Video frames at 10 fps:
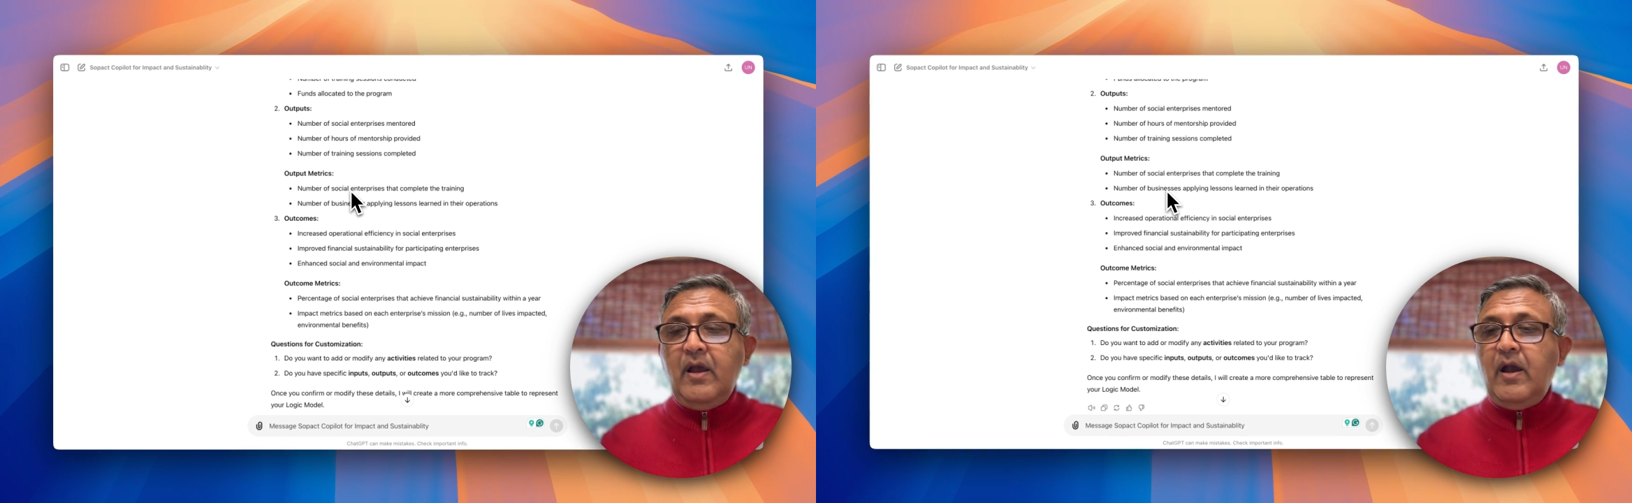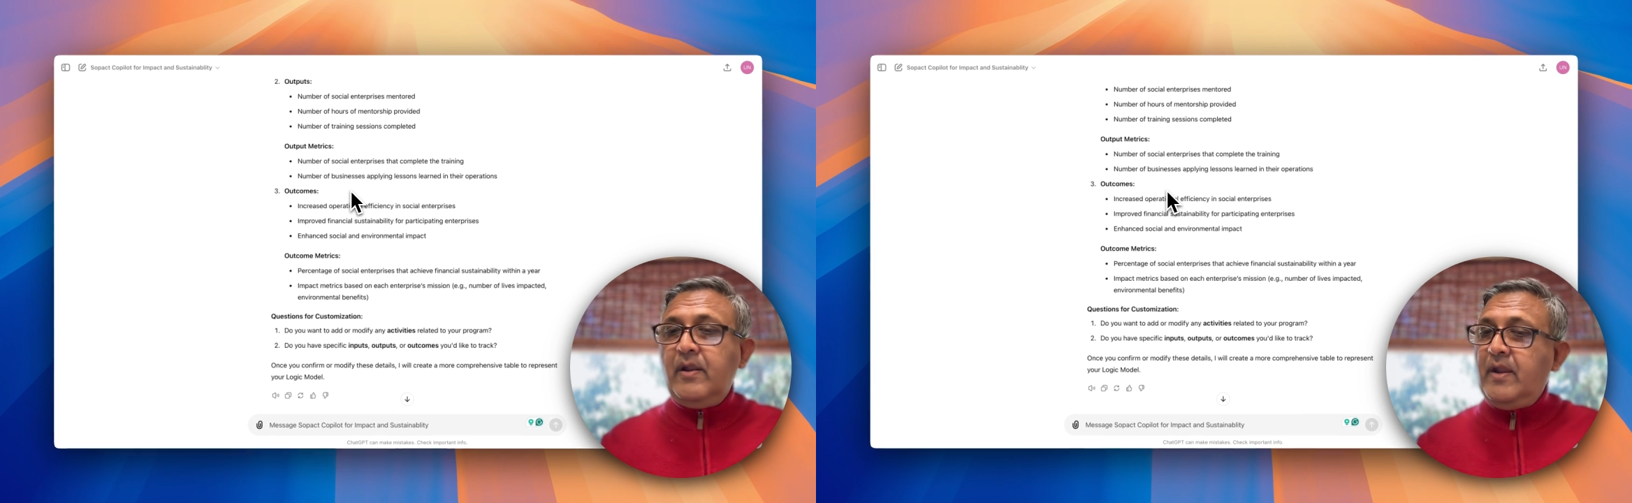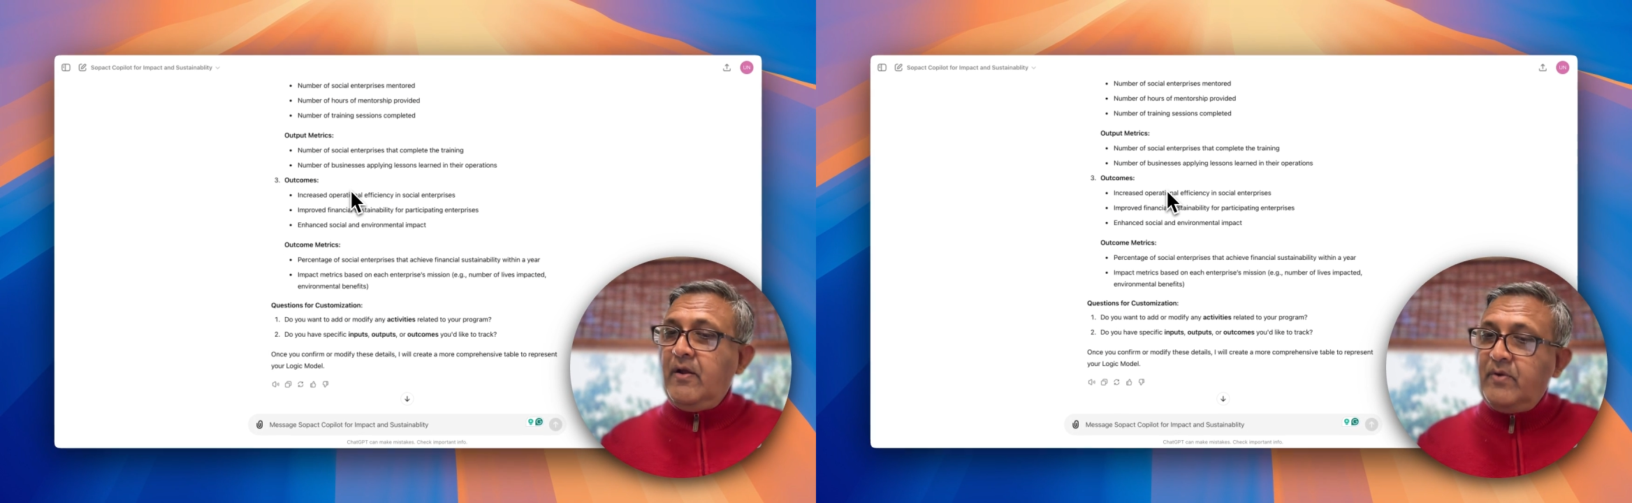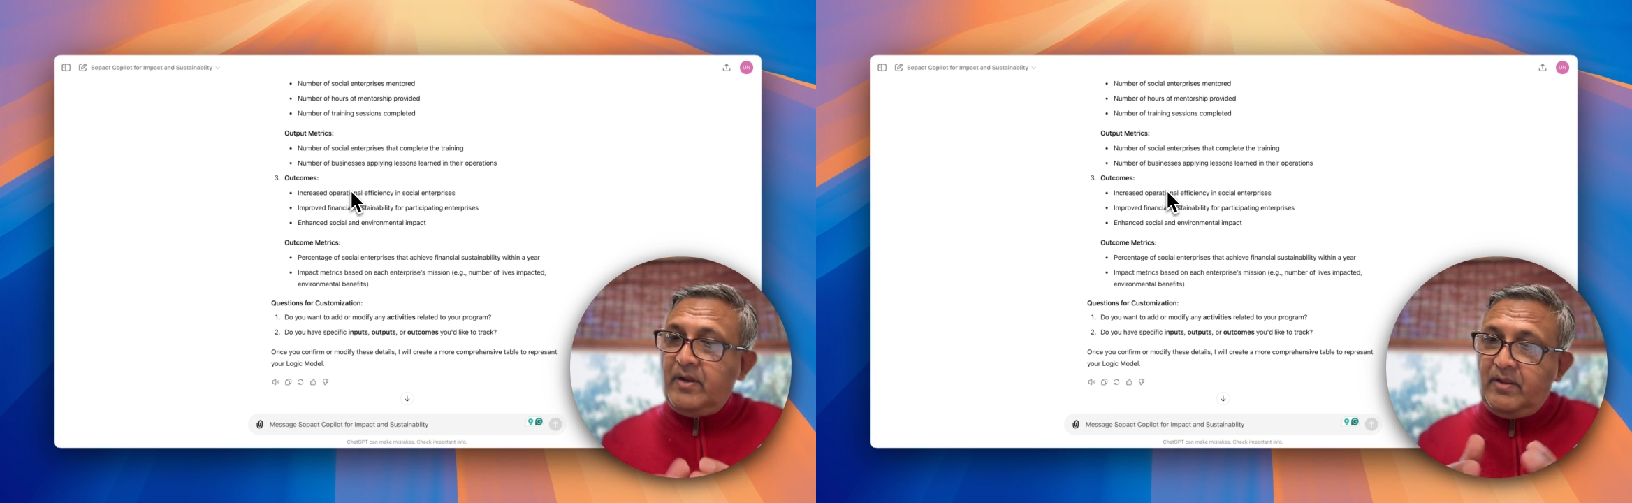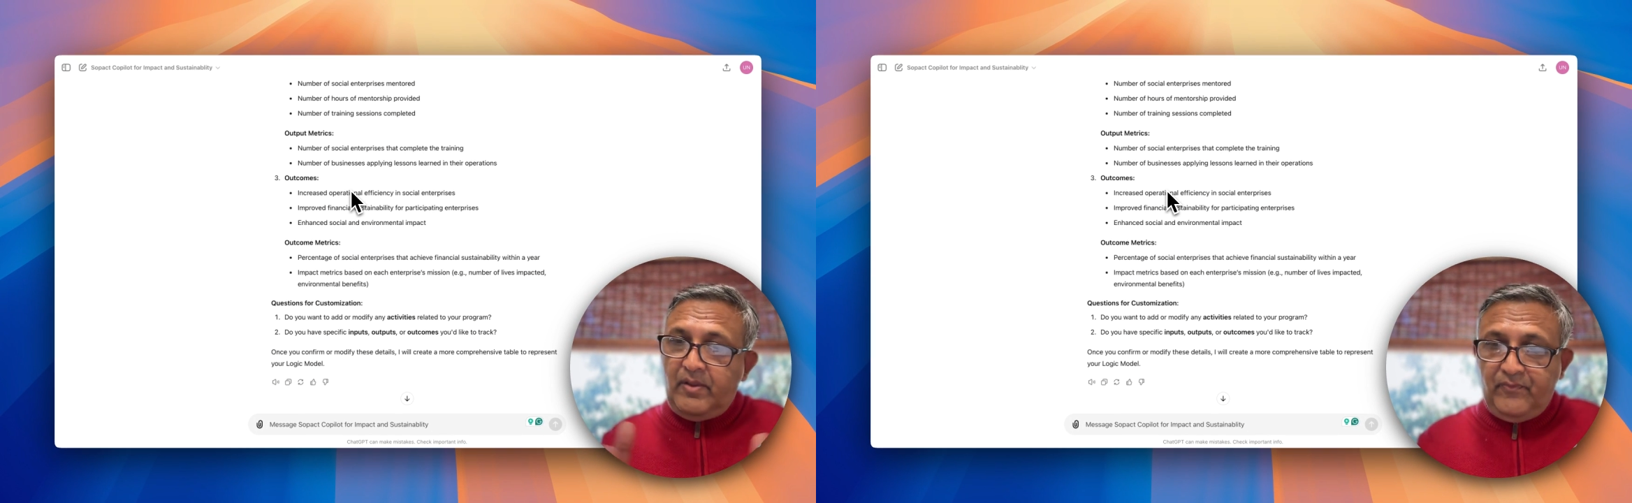Uh,
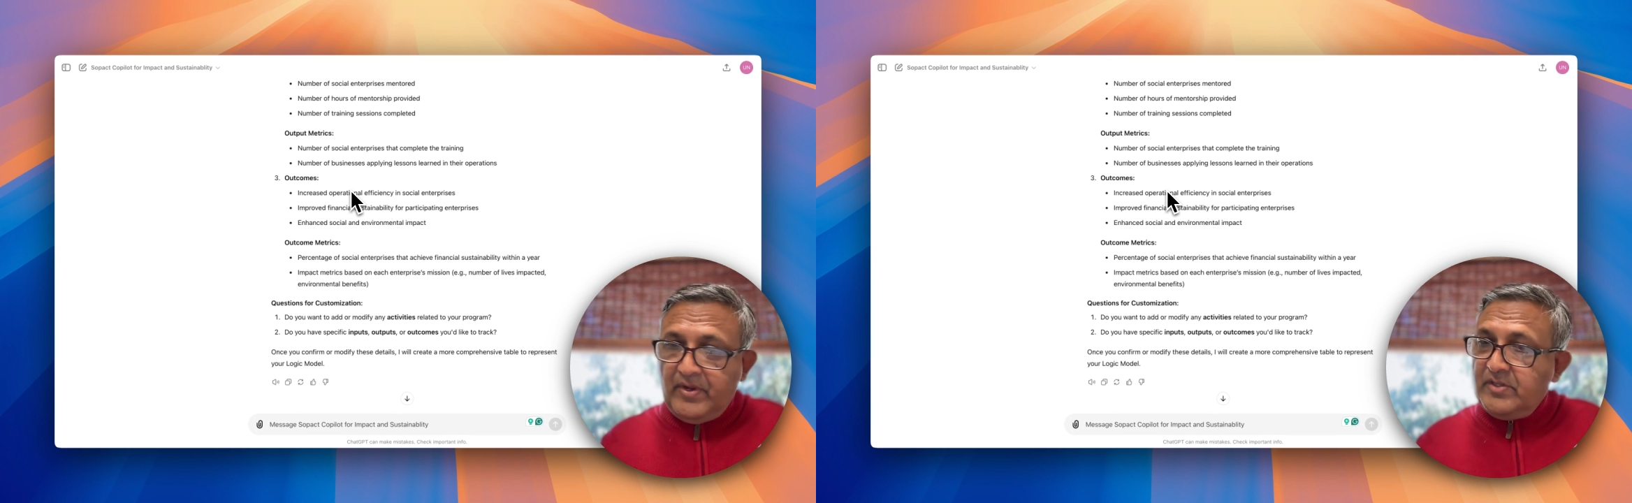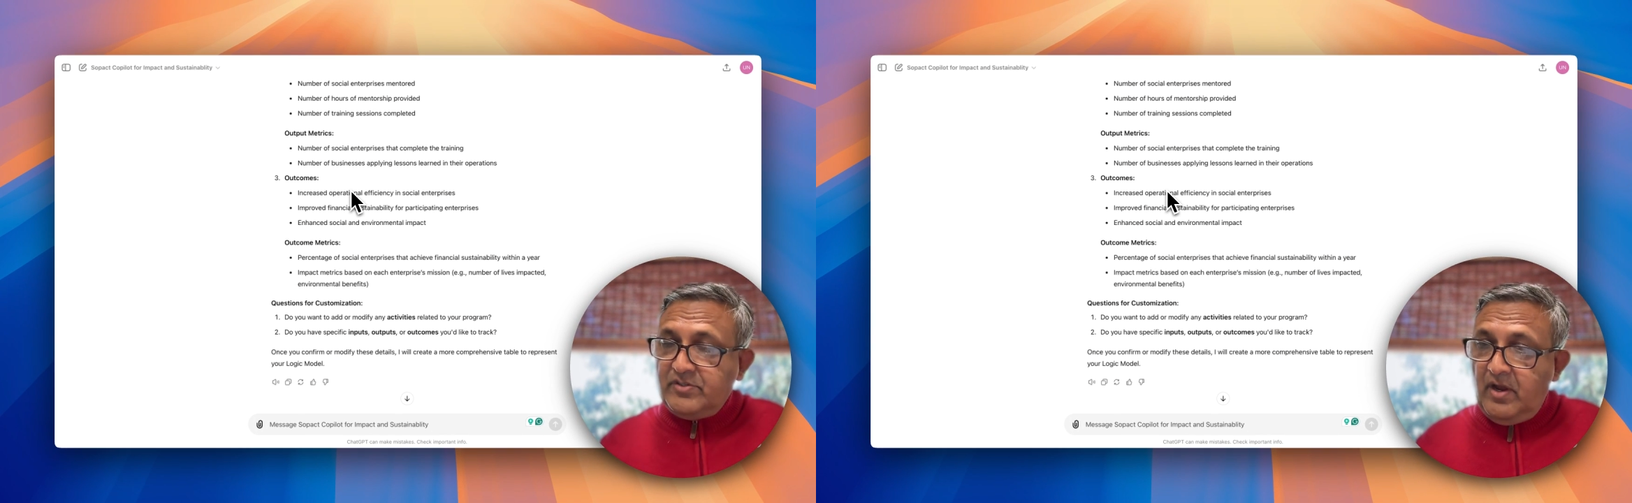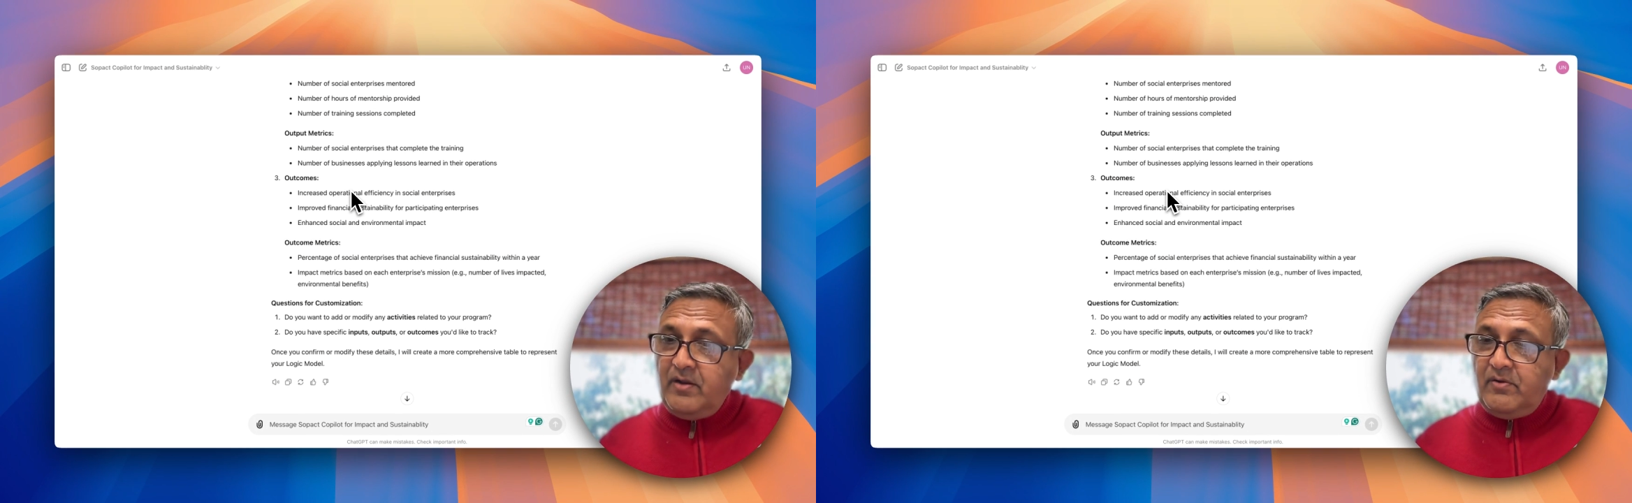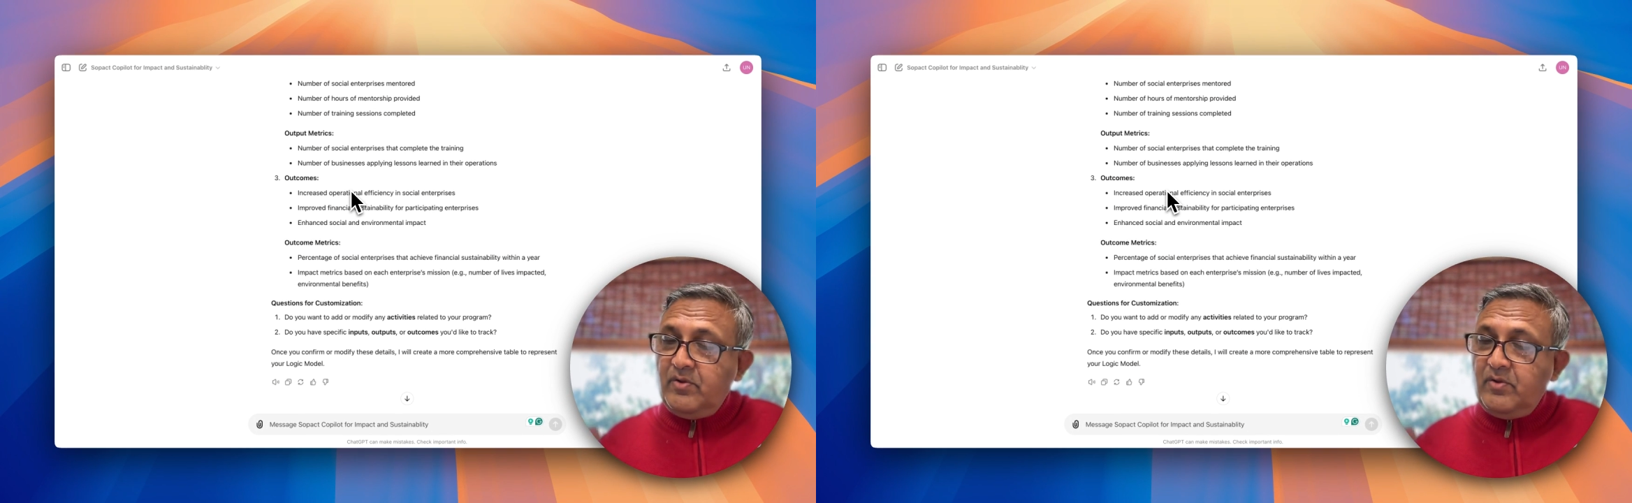now, if it is not,